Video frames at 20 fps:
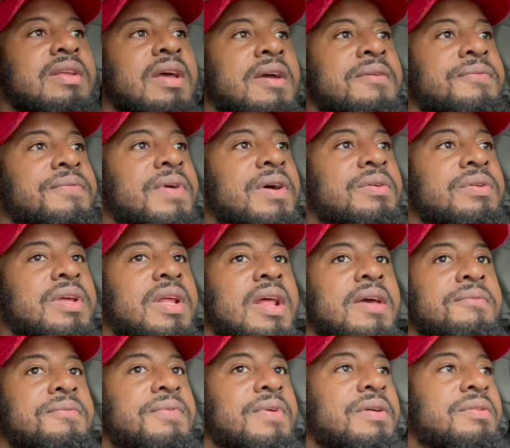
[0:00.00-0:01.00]
I found it. I
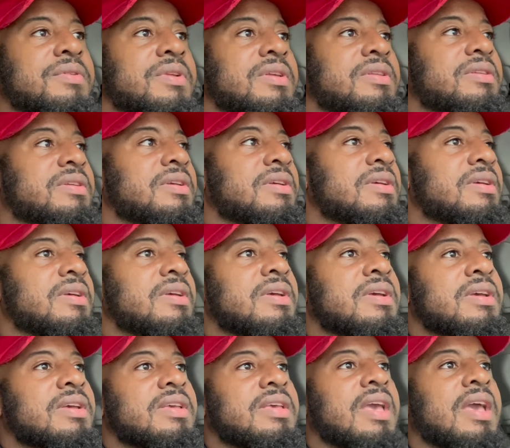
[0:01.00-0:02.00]
found it.
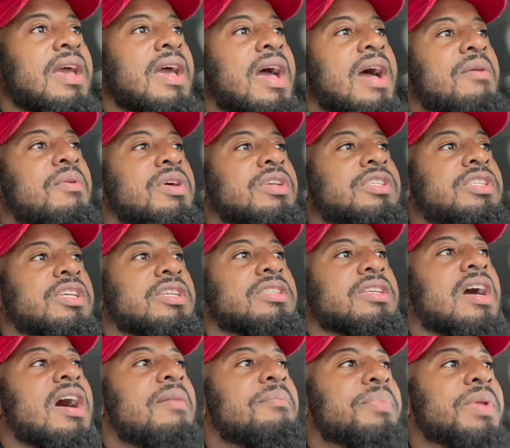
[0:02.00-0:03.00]
Yeah, I was just
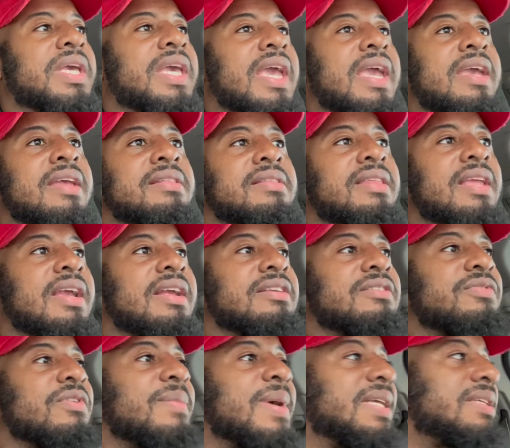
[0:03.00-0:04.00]
complicating things
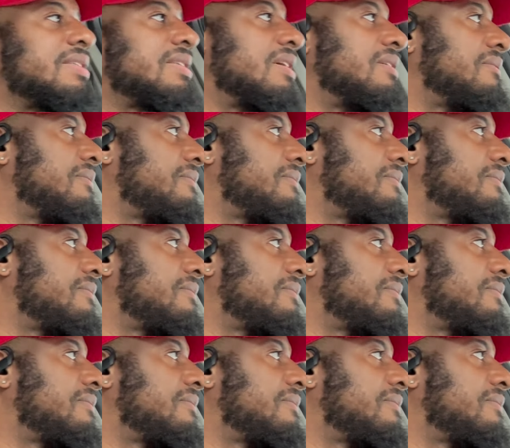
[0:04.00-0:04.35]
for myself.